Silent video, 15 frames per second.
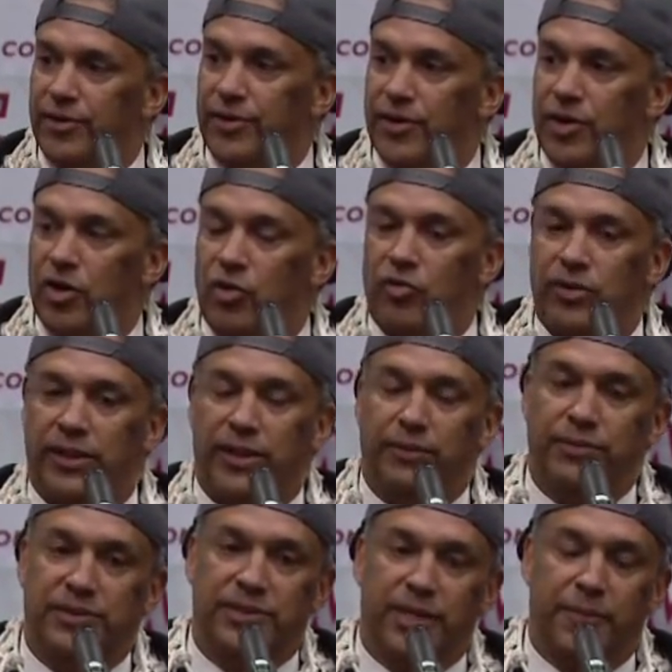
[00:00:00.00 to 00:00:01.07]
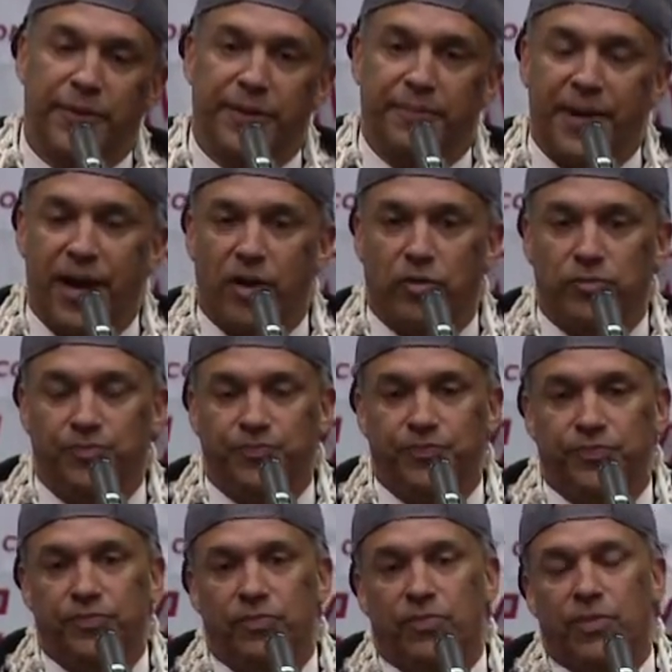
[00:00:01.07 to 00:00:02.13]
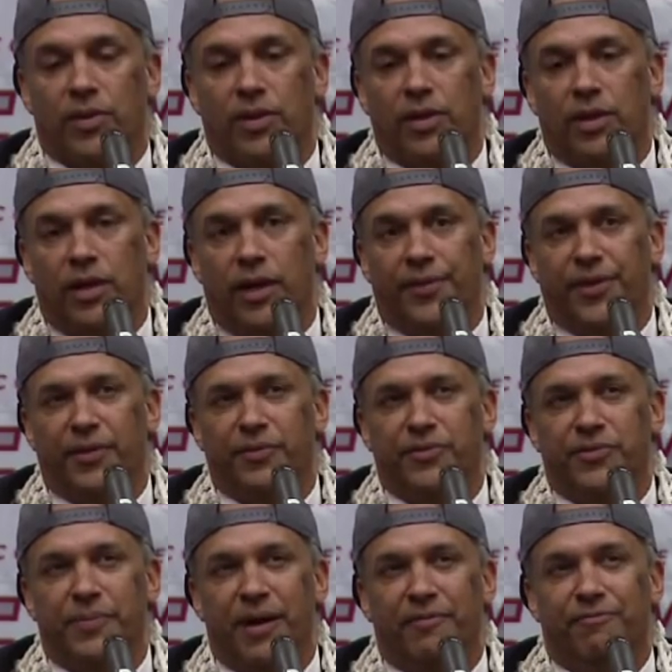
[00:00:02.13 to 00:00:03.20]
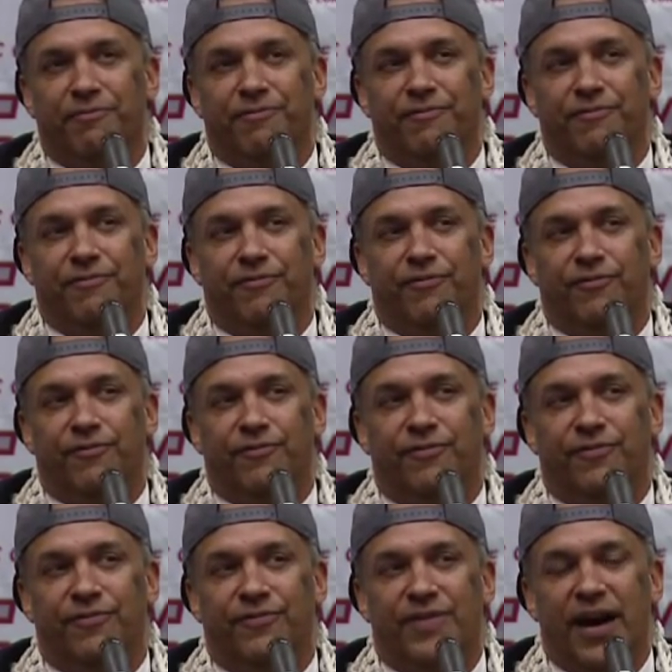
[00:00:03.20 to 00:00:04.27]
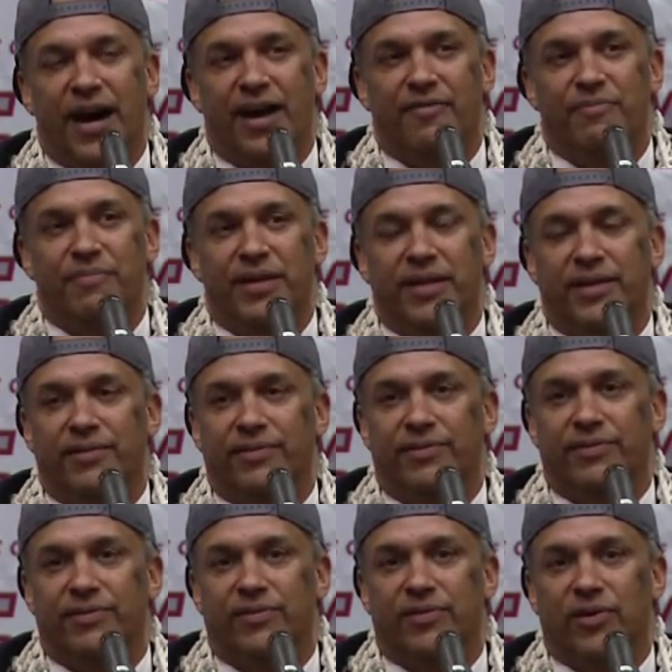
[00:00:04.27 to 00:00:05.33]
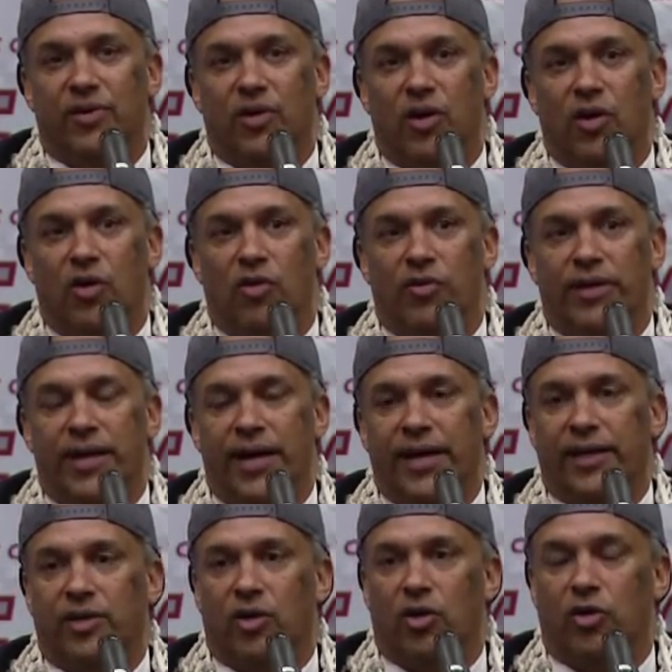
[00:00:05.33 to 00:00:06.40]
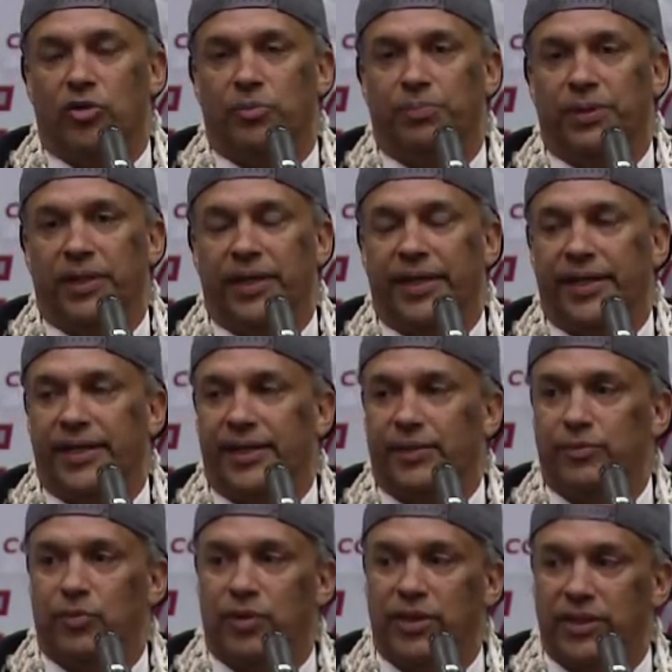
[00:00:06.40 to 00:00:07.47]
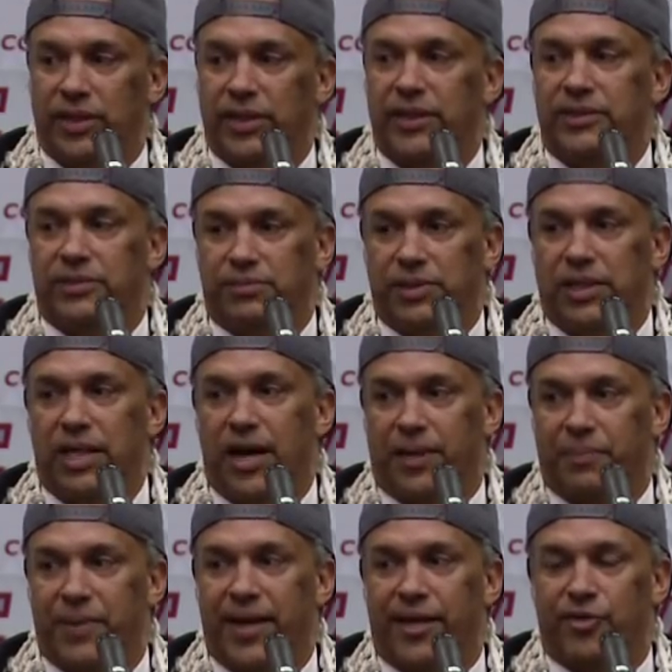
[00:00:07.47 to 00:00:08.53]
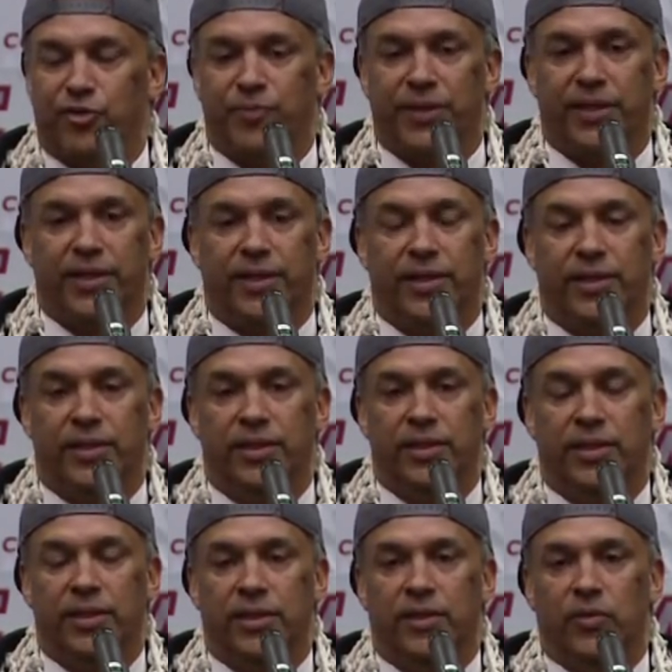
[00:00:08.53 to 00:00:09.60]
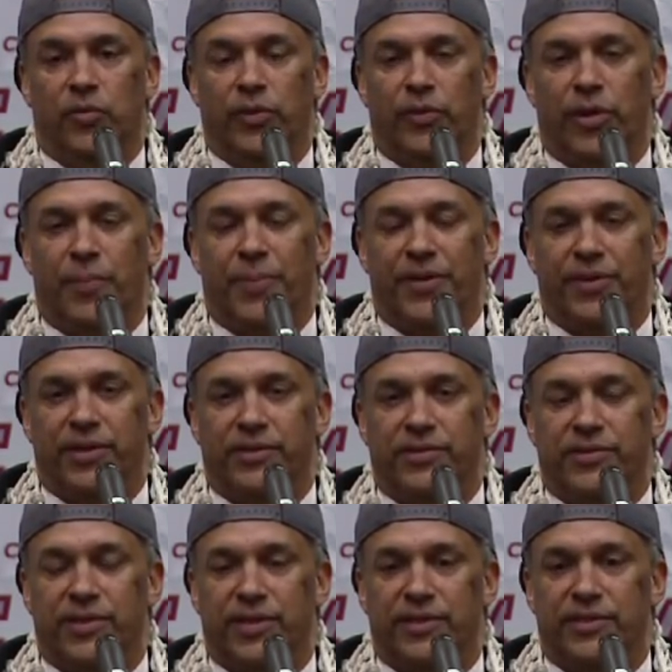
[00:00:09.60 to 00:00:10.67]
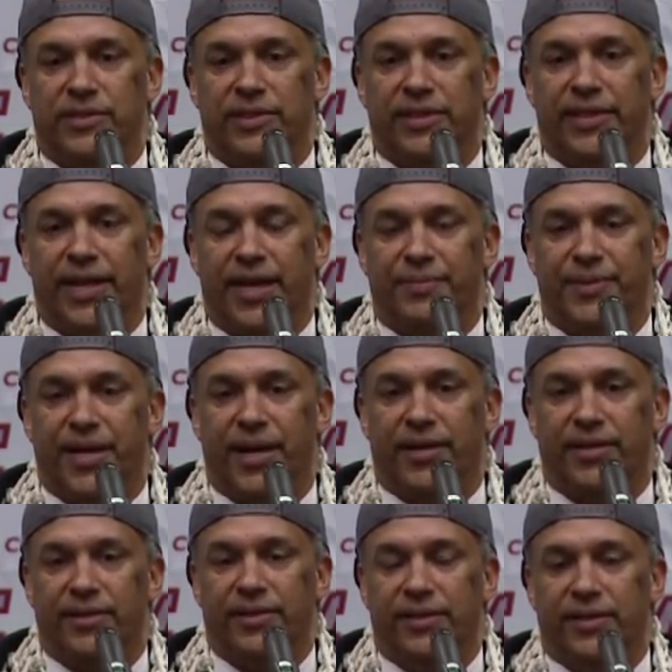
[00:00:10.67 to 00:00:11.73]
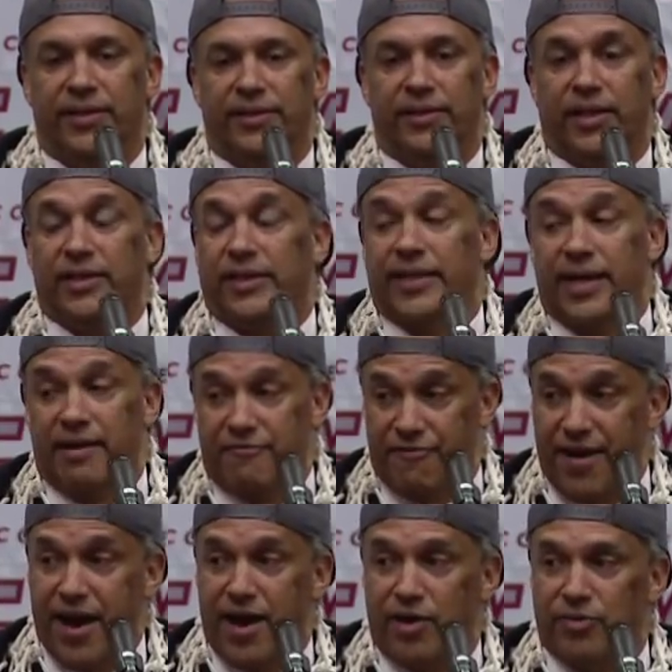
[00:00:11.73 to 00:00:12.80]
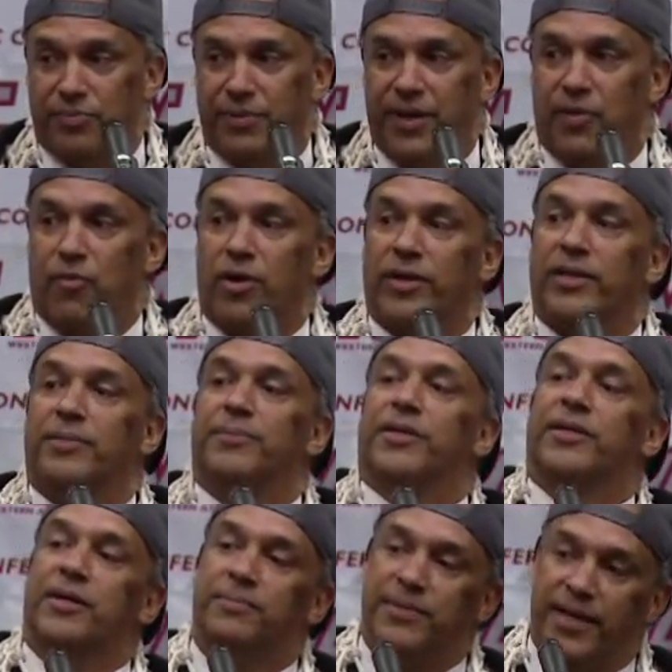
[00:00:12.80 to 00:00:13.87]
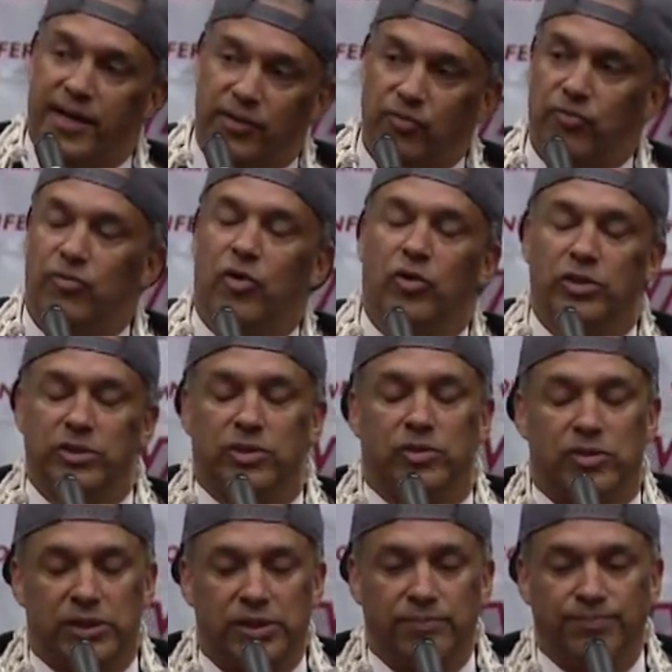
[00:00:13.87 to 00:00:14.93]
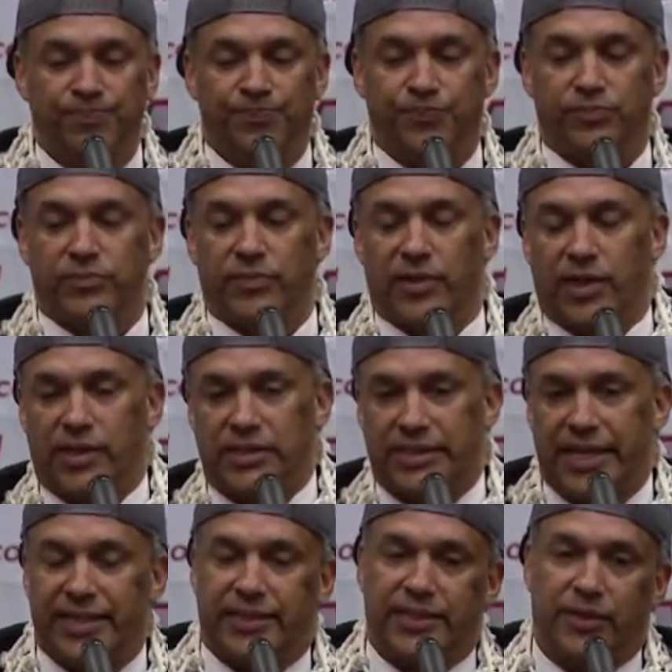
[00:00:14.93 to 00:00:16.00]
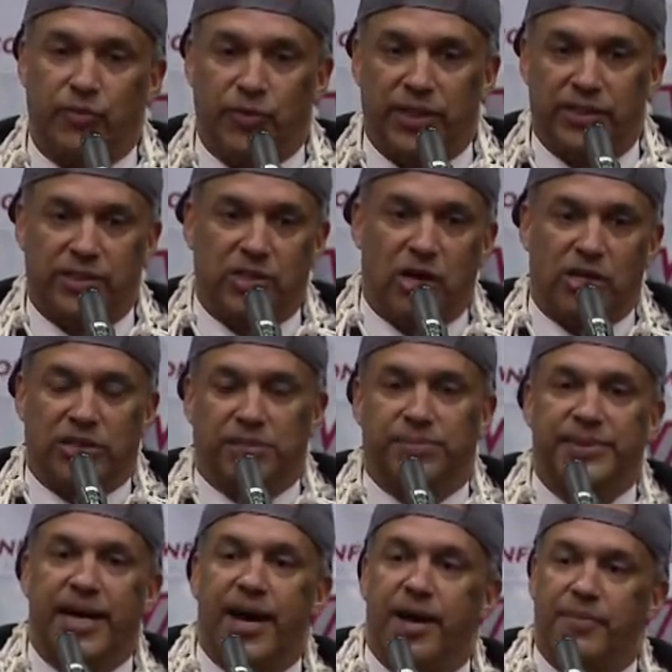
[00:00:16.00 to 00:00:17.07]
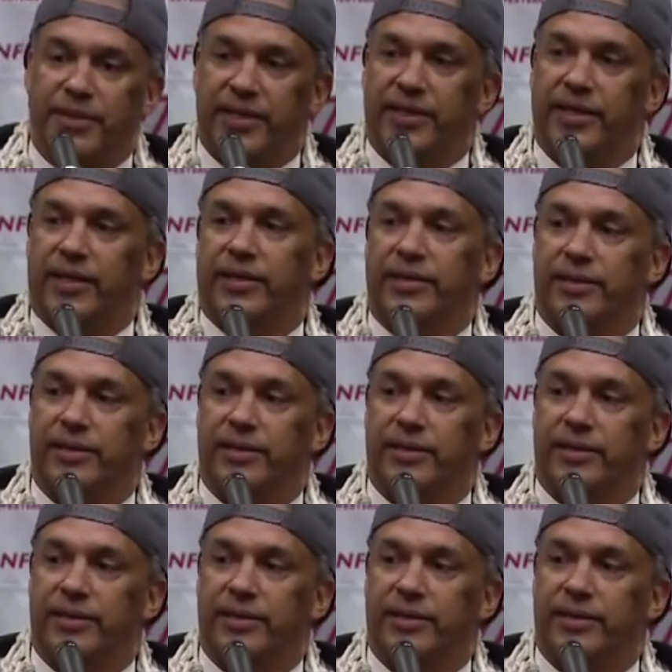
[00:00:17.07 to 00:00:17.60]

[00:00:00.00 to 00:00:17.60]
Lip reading: When I was subbing him out, I think it was about 5 minutes to go, and I had called a play, and I wanted to get some clock management in, and we were up, I think, six, and he came down, and luckily he got fouled, but I wanted him to come down and roll into a set that would exhaust some time and then get